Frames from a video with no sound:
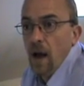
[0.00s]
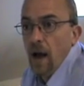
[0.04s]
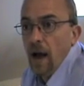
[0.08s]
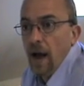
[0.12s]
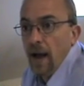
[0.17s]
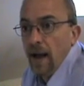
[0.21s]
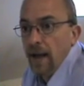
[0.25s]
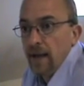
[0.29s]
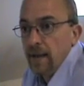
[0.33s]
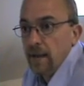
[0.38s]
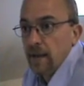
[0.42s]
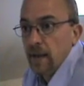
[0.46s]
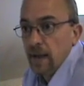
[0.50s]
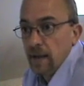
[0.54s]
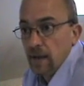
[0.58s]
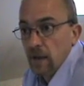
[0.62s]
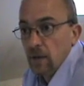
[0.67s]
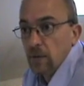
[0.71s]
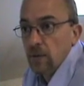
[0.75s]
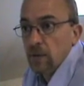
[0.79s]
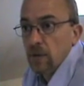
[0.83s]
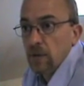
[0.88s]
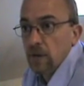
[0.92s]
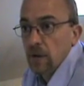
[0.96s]
And
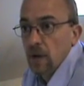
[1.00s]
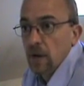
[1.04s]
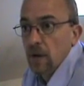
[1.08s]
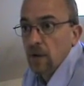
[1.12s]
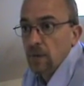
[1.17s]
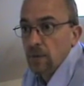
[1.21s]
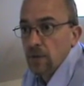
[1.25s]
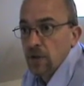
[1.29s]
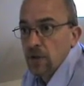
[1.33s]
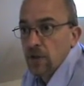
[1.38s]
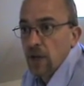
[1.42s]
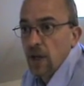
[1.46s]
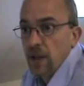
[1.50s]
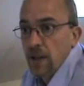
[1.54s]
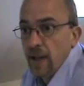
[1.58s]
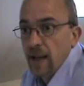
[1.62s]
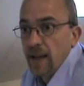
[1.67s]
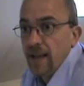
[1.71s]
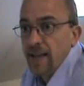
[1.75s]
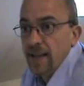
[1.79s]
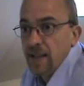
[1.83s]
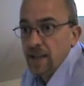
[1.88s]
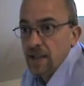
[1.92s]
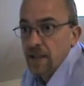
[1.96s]
I would say
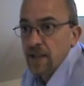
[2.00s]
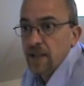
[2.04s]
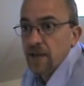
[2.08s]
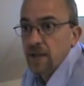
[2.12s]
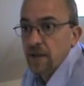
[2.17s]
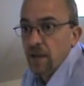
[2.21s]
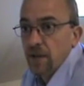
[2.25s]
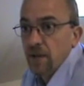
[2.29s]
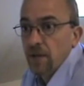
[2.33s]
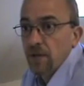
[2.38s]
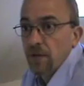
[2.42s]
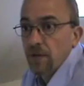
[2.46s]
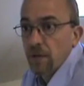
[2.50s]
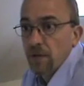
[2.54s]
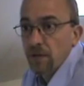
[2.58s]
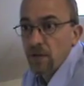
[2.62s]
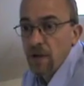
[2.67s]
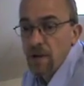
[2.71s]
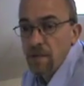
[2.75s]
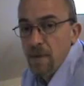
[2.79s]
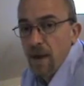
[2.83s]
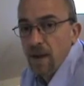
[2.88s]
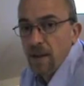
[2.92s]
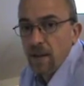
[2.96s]
that is the
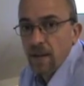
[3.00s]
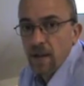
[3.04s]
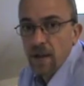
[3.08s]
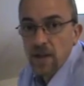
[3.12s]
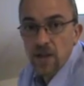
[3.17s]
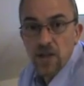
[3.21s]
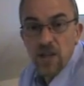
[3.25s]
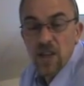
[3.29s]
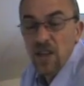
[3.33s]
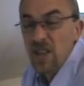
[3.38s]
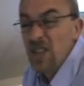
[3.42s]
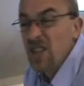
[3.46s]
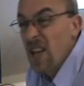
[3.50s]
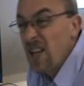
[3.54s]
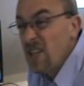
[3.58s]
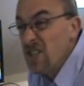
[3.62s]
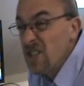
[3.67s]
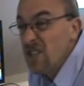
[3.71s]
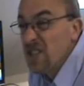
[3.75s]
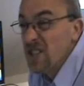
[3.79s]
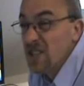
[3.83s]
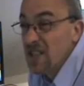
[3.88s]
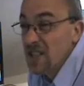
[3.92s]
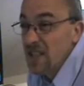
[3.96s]
3 main things. And
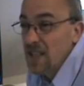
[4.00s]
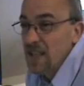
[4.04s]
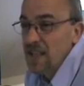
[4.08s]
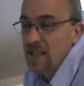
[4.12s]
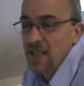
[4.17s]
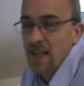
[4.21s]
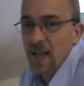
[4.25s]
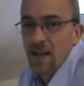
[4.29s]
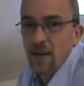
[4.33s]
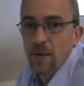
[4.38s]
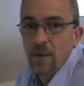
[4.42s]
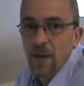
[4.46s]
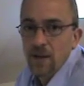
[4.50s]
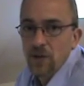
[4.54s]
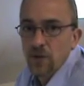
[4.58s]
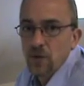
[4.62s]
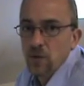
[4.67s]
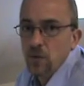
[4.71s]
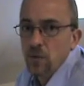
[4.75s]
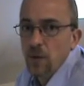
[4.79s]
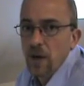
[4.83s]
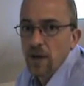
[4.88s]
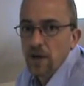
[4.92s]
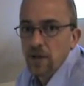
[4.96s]
attention to detail, that's
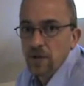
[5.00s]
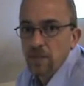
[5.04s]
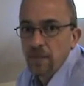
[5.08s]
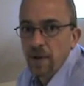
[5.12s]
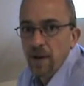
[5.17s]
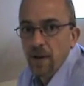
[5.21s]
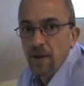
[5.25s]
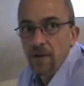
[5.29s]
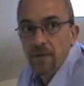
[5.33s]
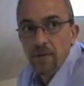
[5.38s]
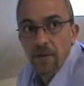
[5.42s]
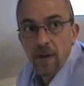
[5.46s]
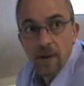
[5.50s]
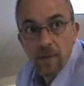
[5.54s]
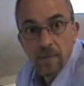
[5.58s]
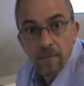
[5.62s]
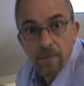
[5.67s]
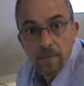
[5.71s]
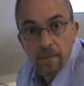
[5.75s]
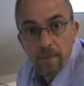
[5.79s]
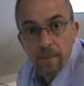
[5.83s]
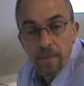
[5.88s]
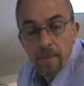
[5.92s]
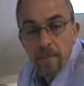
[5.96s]
always a benefit.
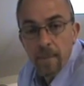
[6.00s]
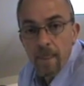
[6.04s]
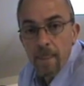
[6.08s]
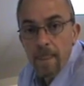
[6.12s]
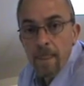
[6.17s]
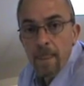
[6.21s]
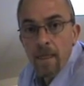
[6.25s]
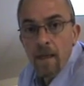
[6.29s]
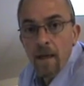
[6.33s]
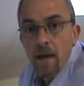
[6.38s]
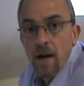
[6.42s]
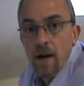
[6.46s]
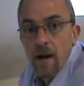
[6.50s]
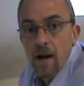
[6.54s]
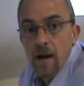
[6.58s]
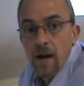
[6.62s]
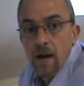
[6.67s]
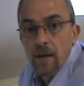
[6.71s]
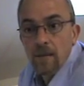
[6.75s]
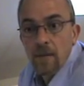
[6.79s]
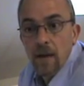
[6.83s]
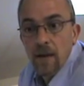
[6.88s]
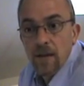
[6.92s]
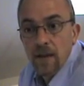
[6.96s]

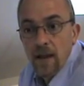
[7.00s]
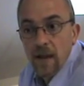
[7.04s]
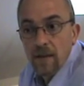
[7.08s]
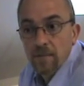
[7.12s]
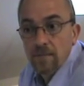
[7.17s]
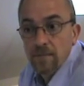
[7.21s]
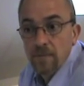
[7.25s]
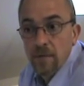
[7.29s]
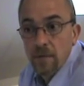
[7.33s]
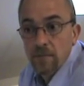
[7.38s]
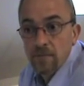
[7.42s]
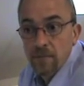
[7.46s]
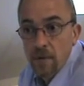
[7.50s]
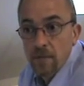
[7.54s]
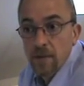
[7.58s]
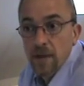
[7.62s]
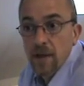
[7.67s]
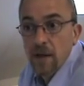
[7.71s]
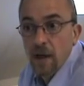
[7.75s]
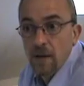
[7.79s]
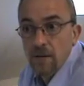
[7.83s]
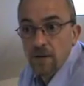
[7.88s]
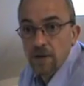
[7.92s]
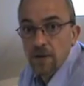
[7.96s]
And that probably
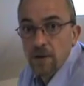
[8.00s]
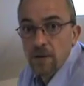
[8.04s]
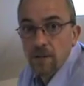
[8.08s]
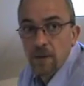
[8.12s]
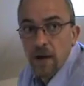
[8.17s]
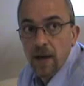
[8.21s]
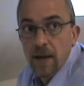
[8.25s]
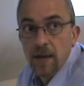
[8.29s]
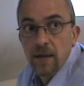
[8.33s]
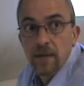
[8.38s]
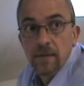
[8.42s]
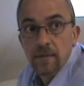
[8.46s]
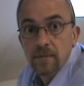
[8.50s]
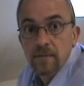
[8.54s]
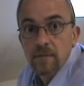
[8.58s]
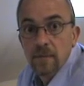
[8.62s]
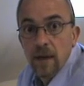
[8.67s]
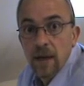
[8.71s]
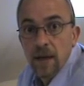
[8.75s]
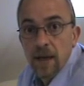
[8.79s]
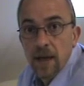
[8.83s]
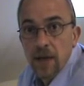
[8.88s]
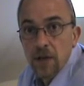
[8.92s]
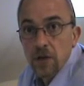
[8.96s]
covers the main
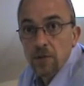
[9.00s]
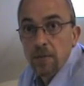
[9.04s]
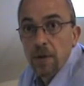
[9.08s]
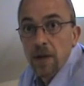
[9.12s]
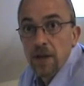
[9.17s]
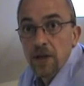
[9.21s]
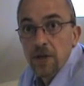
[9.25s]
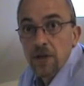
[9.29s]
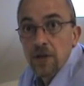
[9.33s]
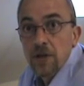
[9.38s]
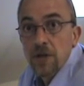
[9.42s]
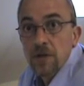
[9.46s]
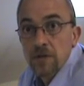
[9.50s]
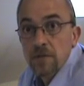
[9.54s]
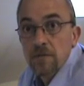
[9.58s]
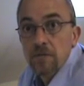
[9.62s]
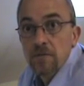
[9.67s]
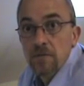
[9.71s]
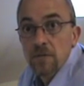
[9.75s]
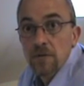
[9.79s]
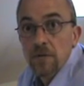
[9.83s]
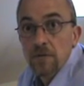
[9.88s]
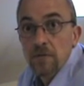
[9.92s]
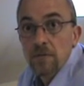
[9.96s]
aspects
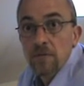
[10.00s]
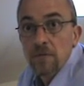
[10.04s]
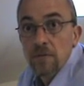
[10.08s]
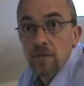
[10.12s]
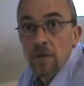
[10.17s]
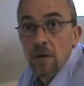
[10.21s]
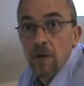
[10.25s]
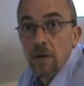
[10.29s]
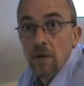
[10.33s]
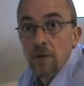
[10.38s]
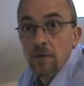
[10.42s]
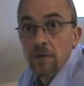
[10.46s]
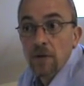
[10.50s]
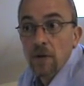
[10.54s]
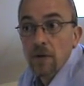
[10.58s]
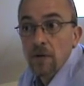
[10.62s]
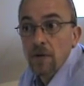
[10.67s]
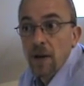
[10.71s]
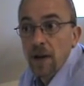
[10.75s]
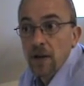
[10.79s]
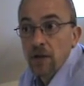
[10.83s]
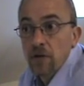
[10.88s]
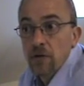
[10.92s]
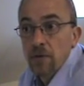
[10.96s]

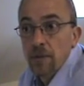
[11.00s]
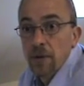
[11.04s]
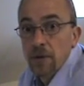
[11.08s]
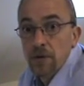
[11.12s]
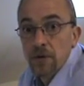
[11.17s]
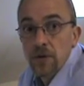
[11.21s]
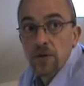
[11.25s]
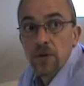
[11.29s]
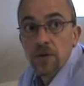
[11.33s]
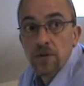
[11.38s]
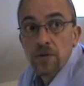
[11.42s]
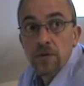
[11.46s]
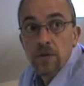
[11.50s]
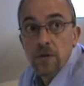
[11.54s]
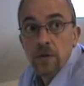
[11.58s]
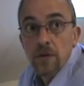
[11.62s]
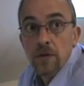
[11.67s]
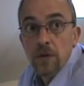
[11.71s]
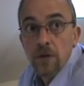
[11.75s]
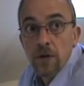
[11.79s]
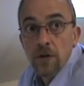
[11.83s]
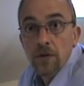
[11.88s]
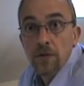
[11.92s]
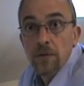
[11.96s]
of attributes that
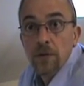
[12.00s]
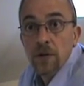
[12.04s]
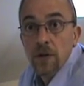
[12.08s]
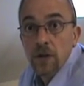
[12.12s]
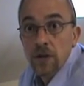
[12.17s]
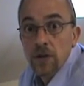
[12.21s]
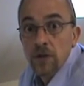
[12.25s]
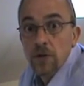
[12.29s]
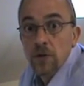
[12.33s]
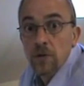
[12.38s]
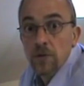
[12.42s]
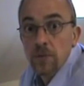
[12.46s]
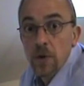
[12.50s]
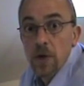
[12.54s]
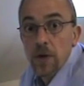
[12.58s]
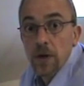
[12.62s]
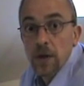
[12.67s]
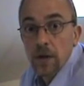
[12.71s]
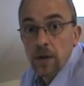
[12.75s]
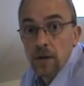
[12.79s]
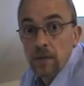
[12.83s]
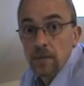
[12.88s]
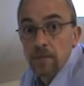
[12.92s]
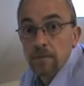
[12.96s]
are good for this sort of work.
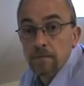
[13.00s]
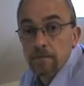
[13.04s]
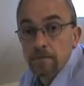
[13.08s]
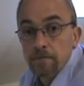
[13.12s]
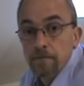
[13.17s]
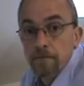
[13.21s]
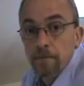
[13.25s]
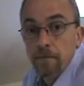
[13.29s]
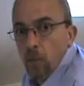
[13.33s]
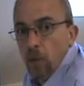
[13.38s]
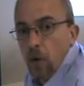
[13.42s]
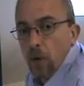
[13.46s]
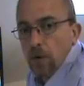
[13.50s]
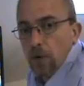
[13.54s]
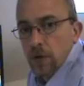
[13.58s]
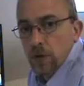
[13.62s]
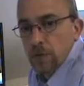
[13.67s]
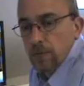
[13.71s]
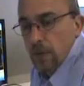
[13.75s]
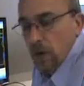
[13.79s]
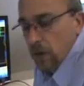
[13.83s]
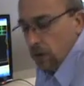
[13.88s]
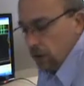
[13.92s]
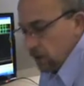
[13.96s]
What
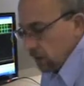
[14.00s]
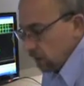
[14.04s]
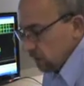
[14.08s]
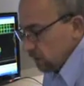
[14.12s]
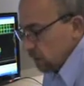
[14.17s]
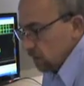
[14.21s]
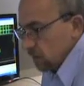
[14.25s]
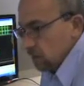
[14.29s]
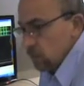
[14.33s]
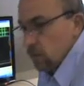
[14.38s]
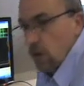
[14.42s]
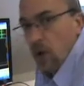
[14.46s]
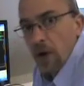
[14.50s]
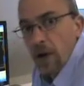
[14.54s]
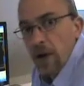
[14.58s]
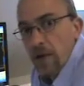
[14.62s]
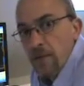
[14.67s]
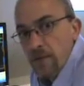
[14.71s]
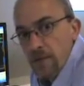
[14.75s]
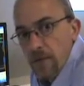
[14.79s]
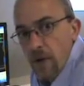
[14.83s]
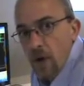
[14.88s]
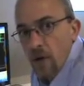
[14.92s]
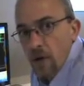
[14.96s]
does my work
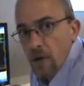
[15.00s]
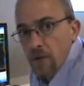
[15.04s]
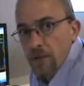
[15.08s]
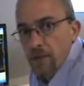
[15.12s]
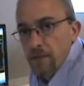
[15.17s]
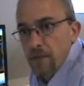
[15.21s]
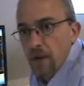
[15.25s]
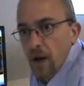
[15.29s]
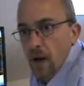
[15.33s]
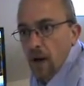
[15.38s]
involve?